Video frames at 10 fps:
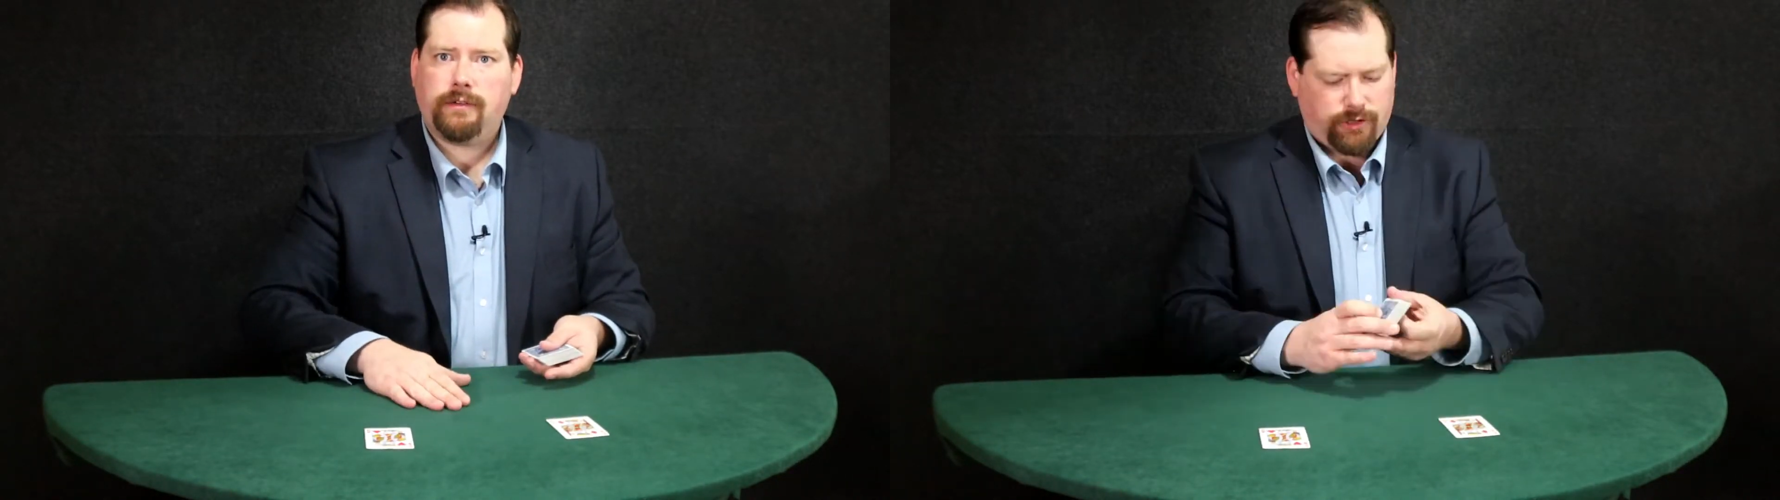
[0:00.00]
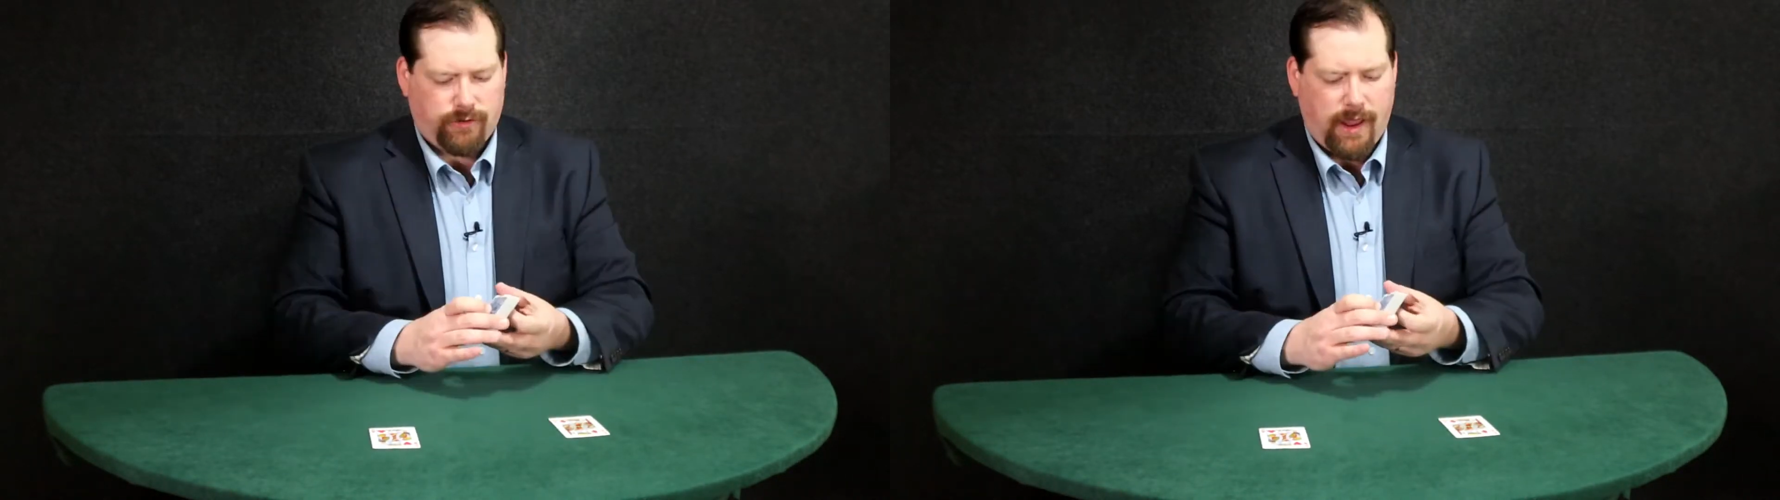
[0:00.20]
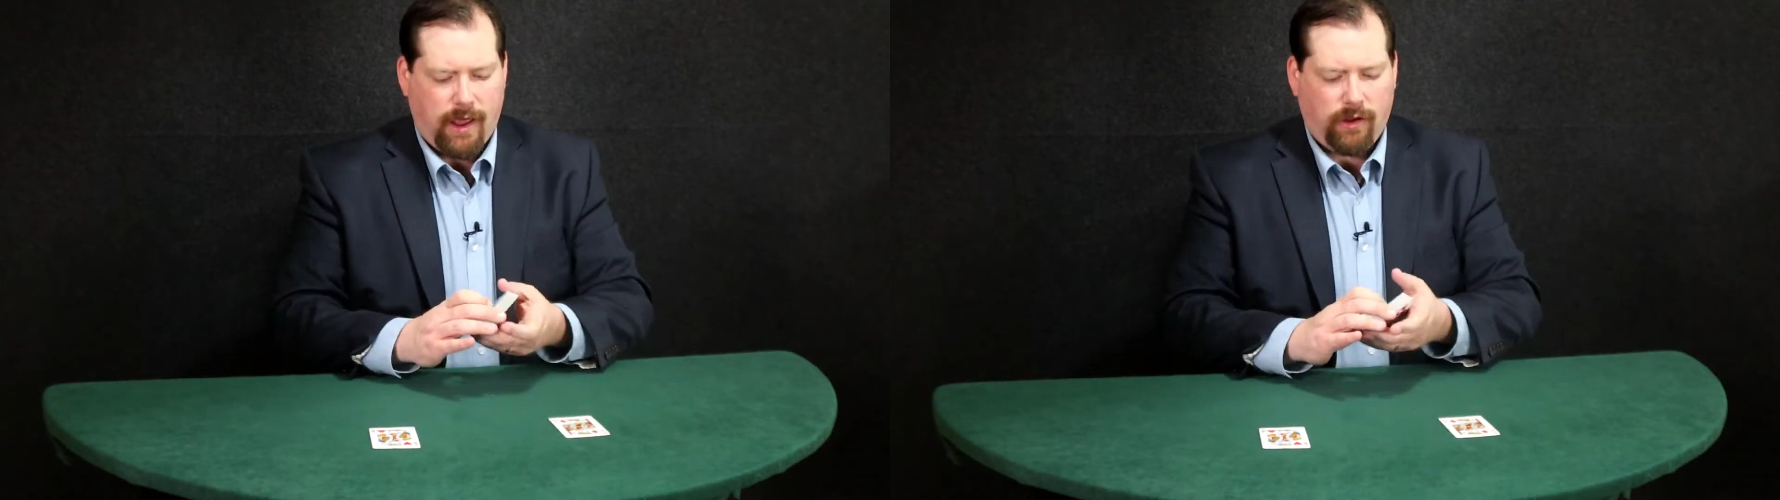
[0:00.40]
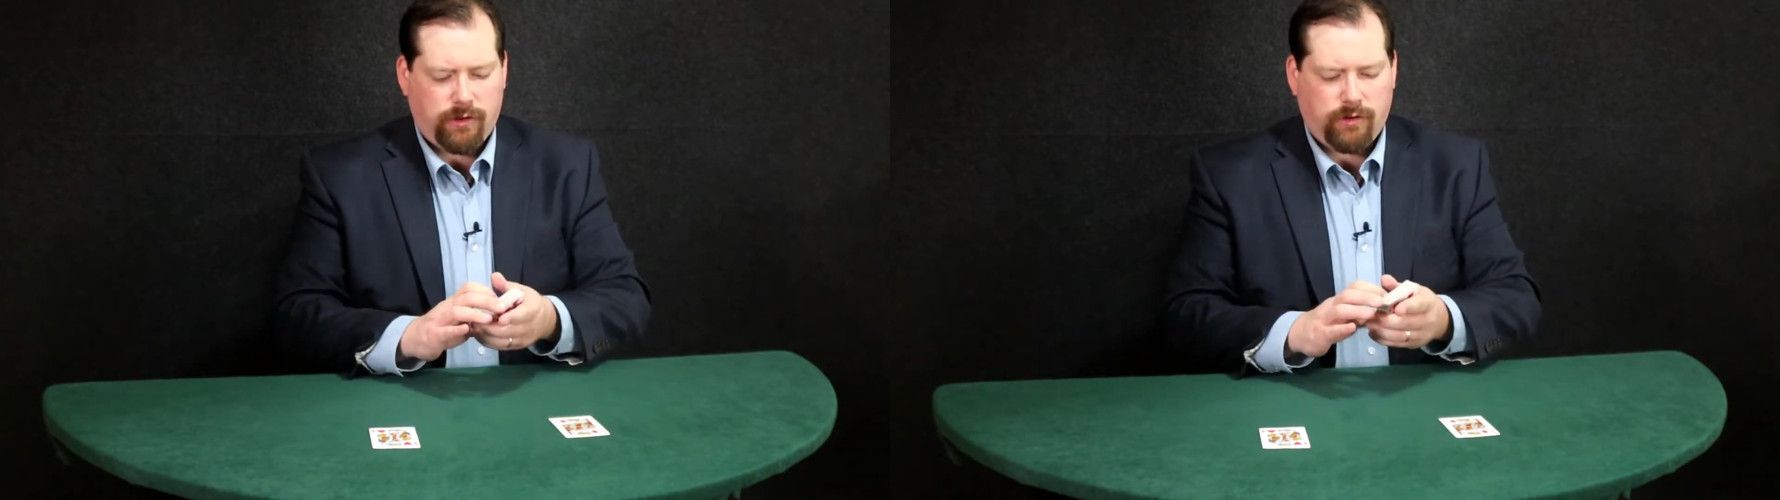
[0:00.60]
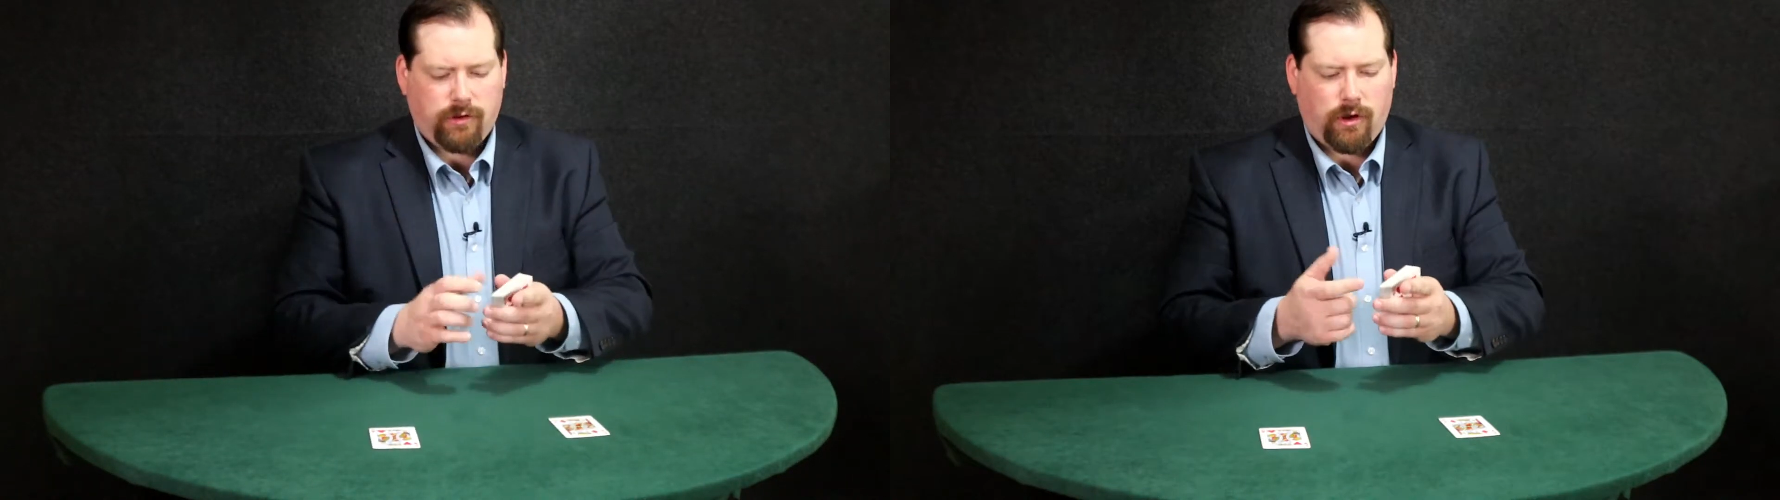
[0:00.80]
So now
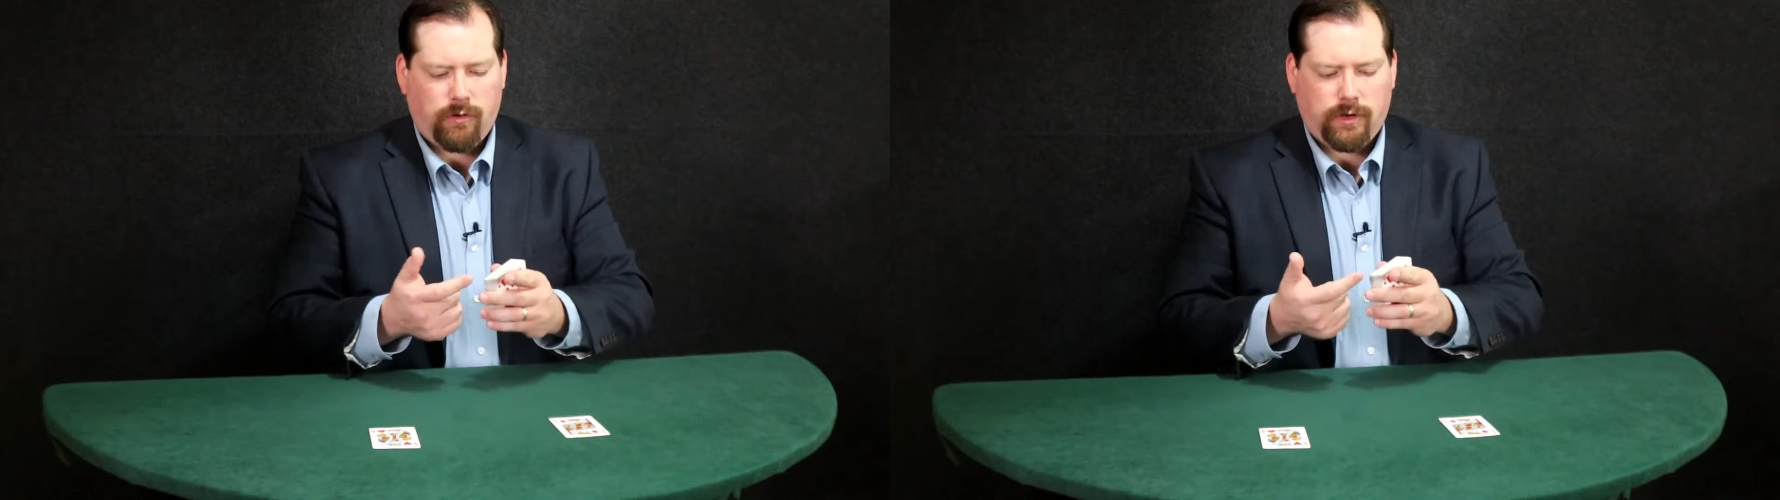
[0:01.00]
you go